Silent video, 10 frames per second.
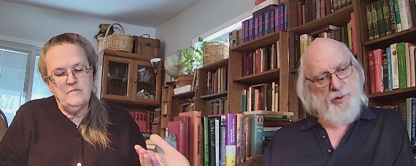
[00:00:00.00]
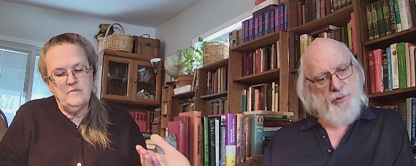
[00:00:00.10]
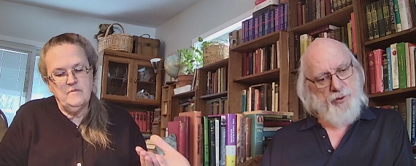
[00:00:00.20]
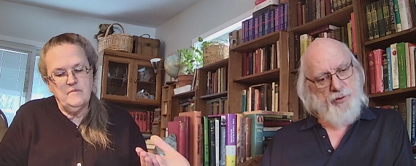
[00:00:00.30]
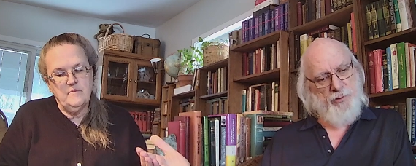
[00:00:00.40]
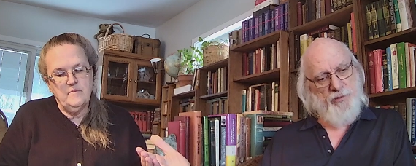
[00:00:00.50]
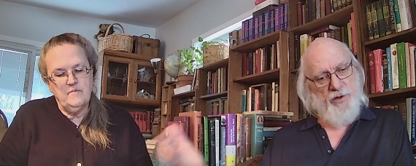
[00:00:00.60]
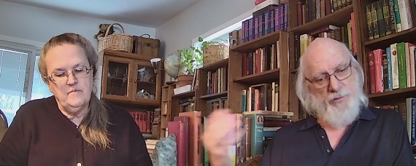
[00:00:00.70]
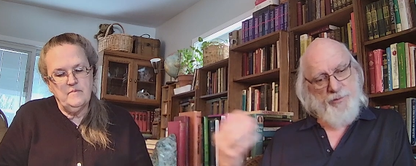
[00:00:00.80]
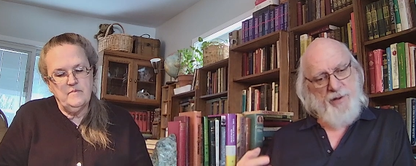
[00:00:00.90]
Speaker 1: proof
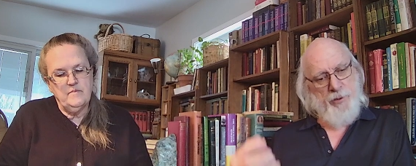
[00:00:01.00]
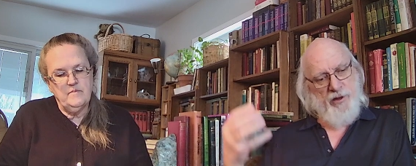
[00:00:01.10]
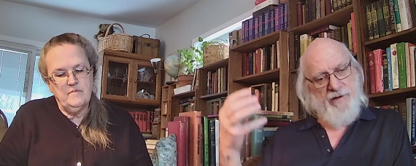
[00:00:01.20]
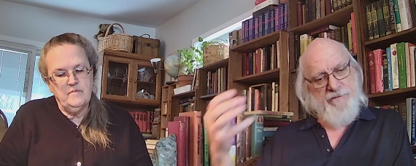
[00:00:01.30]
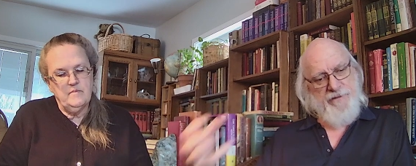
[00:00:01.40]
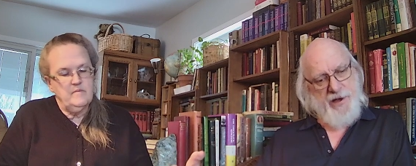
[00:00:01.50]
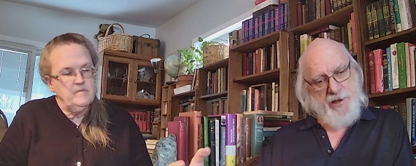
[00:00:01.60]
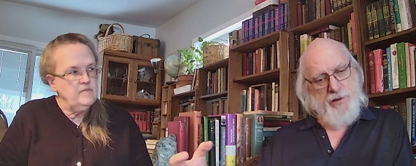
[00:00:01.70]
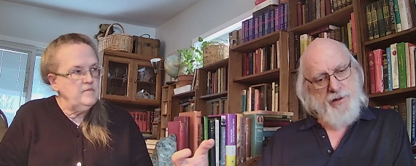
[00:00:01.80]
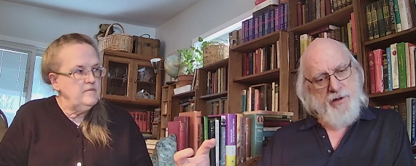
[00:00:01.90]
that people have
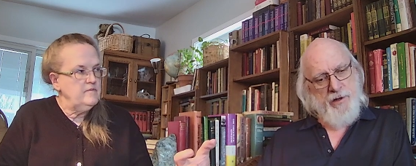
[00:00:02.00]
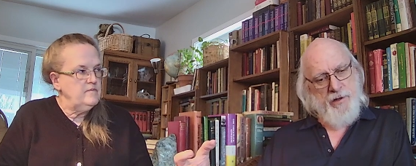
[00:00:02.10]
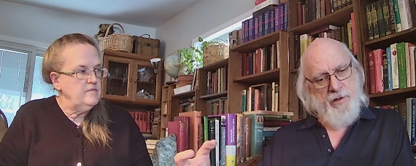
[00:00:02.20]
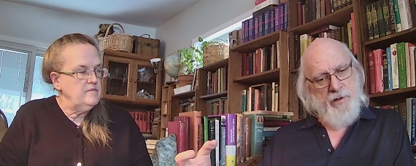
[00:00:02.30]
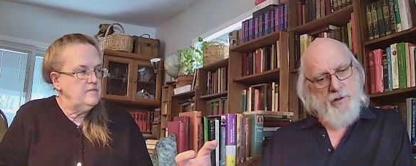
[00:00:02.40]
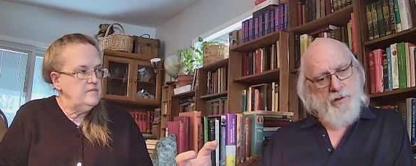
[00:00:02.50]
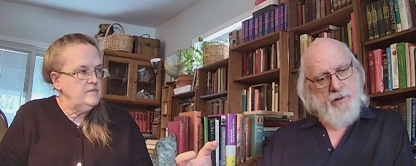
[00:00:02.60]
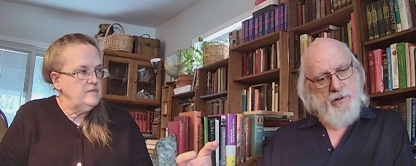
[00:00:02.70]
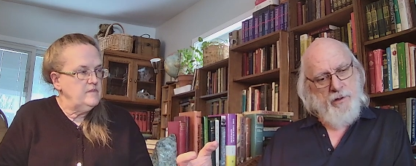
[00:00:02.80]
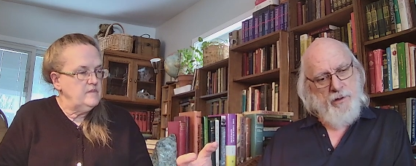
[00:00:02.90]
faith
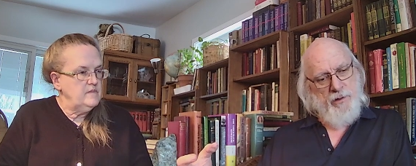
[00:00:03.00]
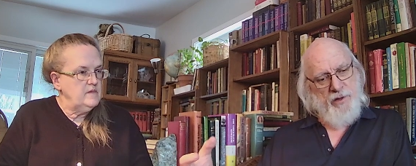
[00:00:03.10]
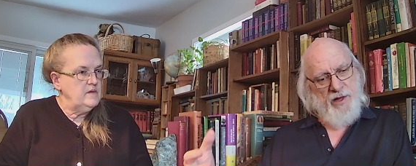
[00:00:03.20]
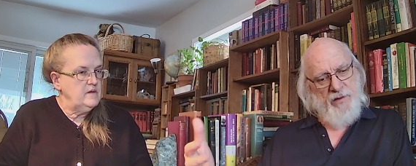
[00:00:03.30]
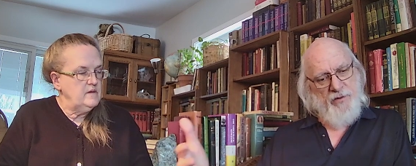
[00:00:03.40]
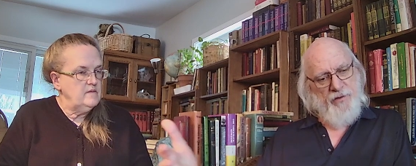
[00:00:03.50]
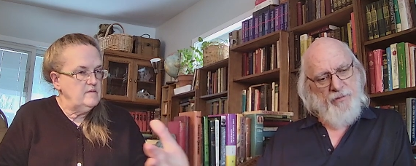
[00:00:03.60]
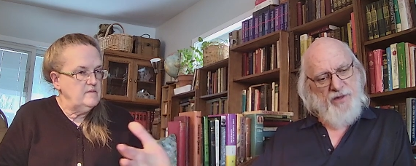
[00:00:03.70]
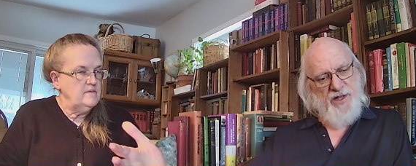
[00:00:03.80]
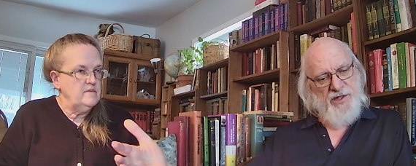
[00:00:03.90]
that
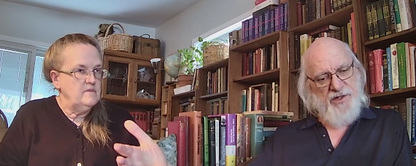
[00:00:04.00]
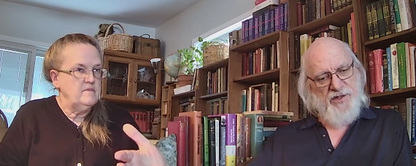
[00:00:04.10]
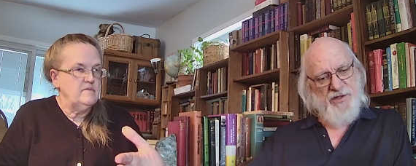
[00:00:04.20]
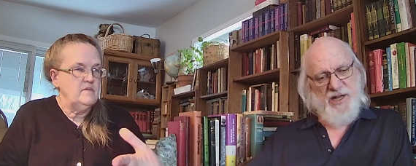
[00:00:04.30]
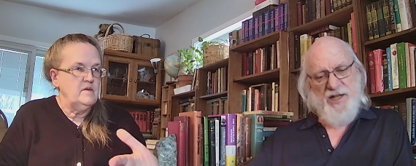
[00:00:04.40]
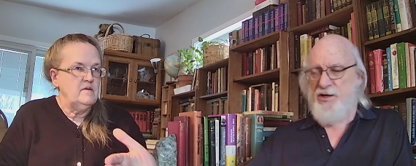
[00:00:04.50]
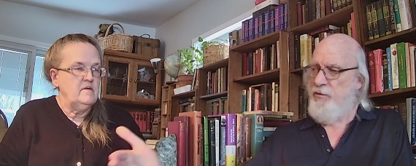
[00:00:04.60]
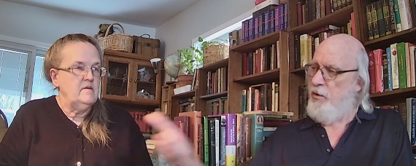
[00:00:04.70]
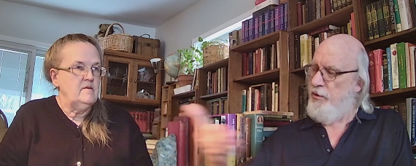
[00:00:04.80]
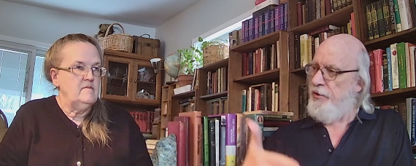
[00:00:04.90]
these saints of
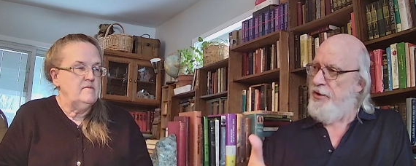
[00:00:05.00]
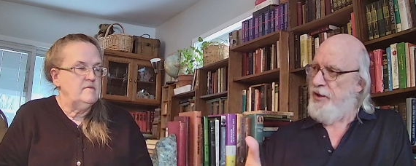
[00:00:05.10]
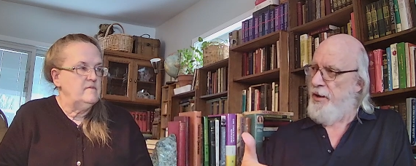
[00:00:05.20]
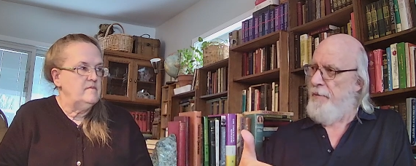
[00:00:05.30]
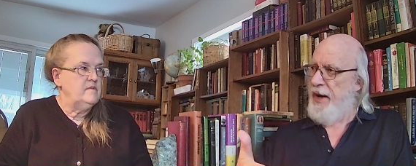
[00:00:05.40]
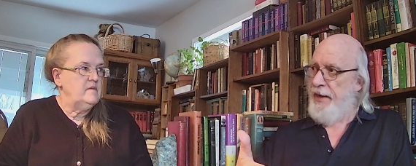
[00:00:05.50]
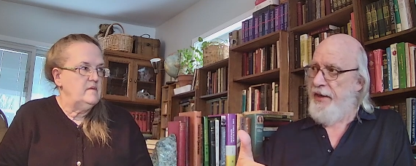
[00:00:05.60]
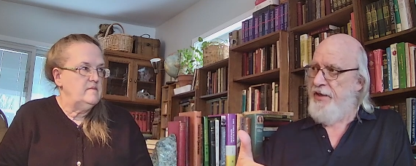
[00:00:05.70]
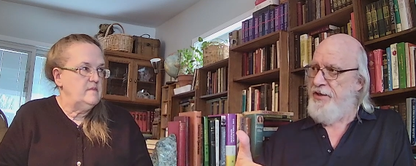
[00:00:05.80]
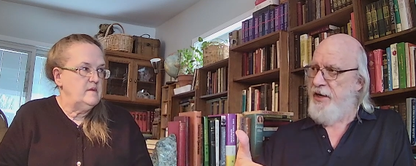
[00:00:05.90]
old are going to come back
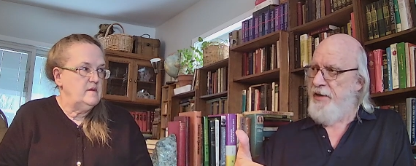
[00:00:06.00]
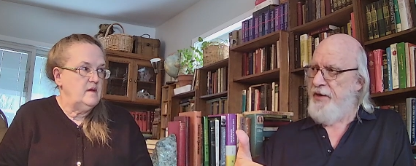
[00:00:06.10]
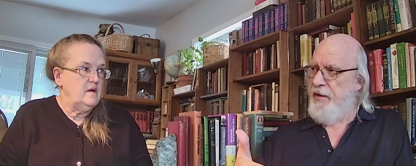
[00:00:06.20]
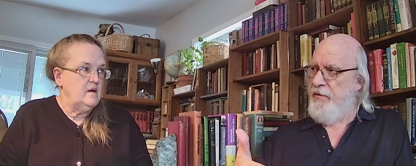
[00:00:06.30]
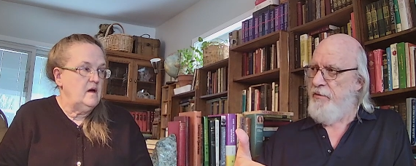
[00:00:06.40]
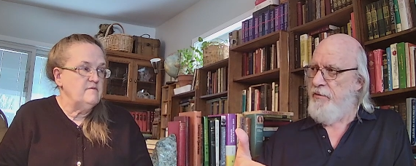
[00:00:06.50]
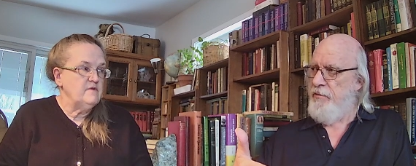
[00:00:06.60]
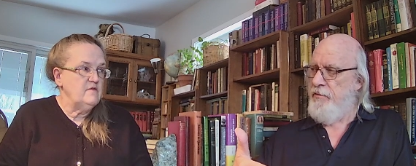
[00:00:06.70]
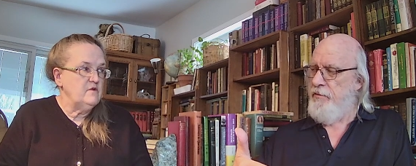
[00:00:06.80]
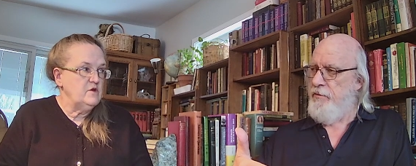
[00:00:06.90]
any
Speaker 2: time. Yeah, now. I've
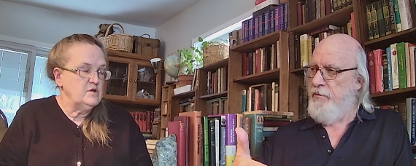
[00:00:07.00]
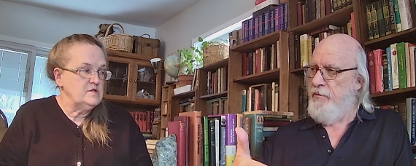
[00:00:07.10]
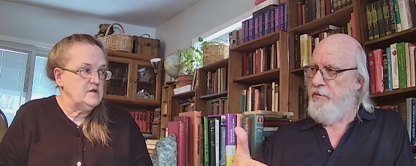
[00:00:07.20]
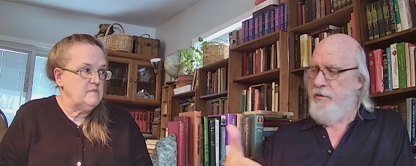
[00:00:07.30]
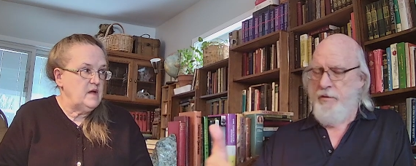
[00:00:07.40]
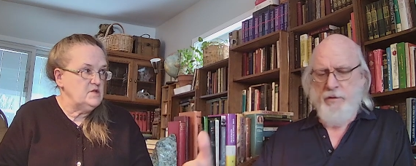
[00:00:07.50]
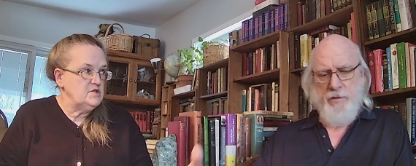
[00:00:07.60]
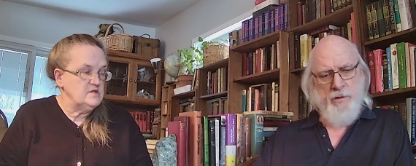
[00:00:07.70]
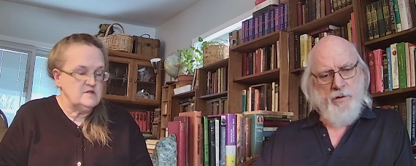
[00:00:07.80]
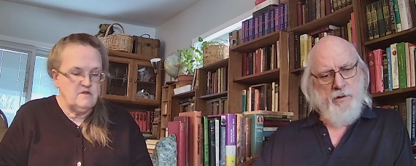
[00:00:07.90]
never looked at
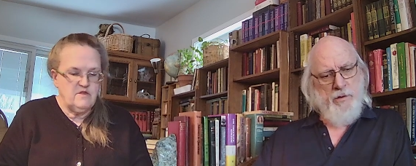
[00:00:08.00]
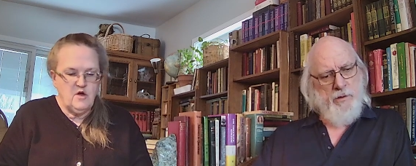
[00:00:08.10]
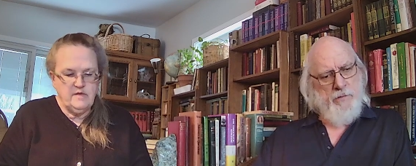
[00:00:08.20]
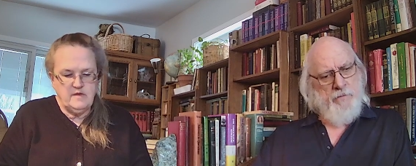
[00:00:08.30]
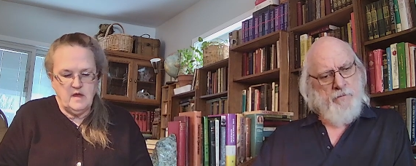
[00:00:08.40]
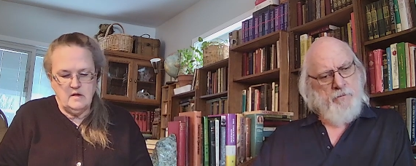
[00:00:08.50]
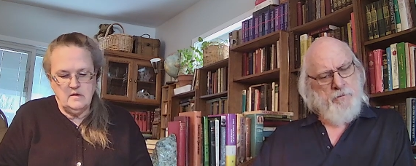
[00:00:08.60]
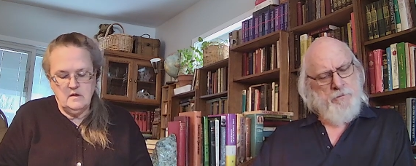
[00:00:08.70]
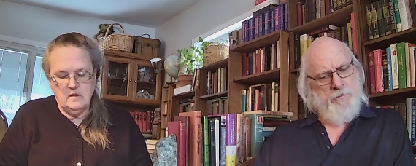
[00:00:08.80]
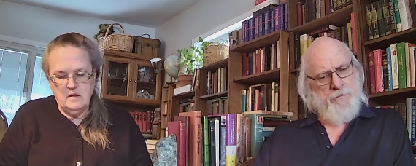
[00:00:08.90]
mansions and thought that.
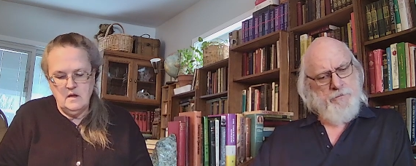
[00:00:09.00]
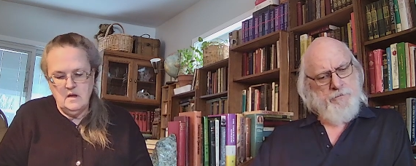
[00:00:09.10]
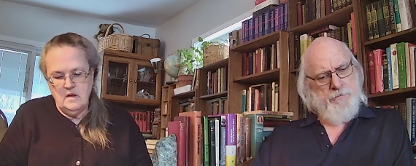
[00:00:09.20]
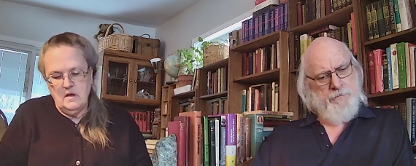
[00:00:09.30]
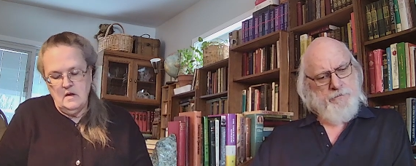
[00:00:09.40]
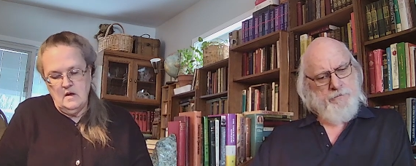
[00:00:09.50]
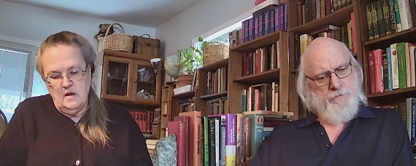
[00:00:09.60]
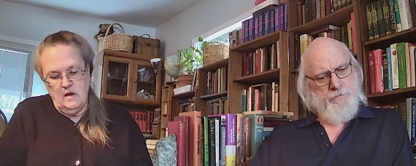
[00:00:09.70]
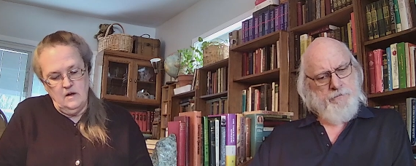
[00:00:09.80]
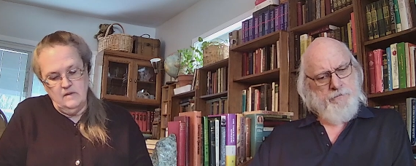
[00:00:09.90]

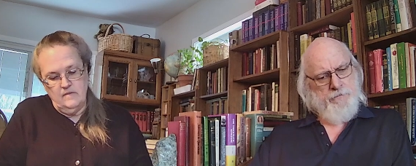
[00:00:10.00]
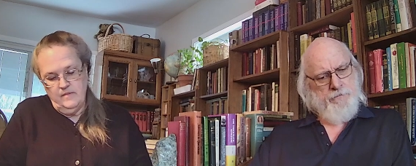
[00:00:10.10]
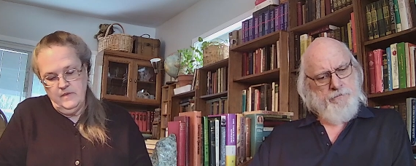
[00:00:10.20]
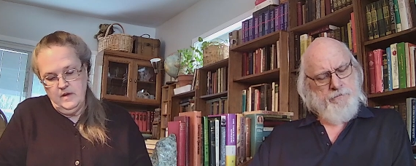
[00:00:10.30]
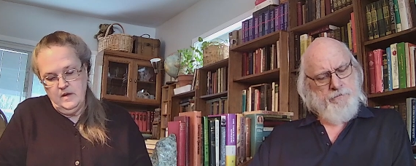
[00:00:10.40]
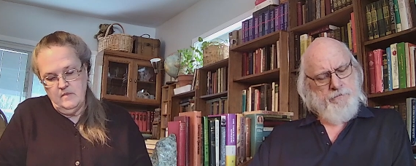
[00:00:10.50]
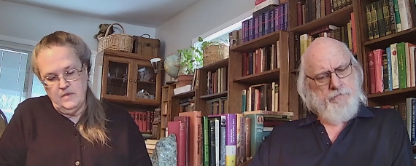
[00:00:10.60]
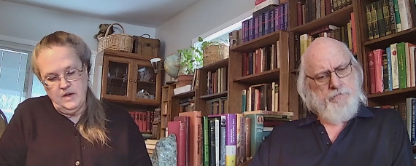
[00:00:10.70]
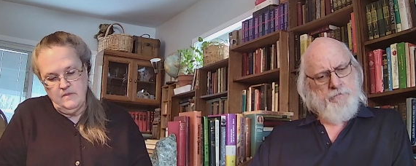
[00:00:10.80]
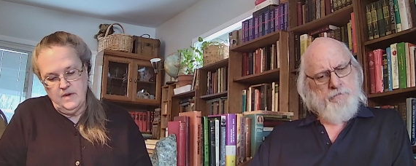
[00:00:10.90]
Um,
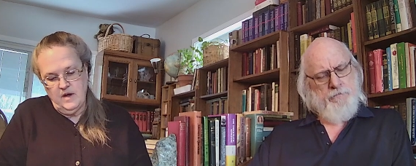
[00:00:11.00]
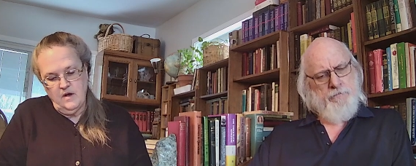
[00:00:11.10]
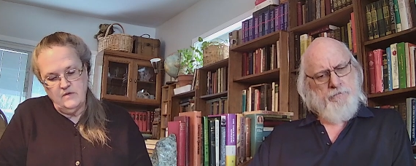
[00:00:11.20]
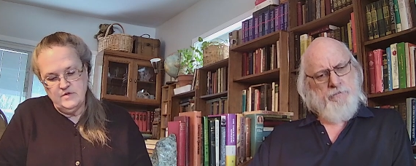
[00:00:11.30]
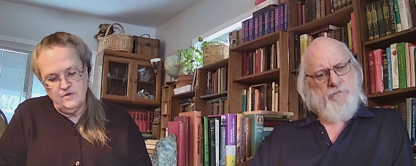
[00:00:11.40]
but but I also